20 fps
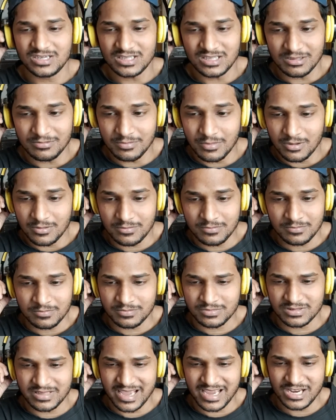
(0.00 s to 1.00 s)

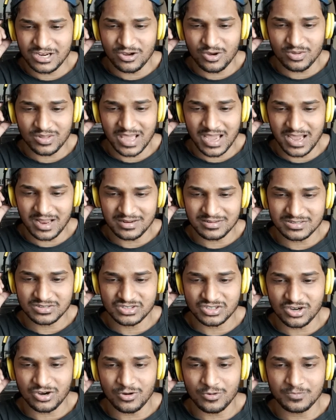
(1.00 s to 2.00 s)
they know that,
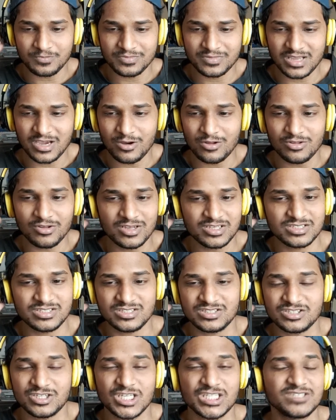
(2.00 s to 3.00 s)
so they always
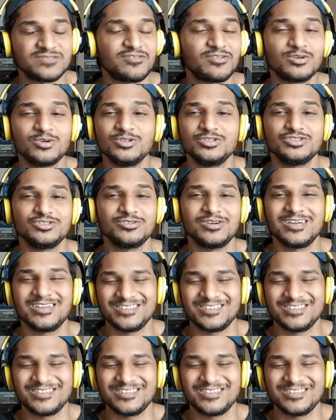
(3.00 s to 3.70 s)
search for Yuju.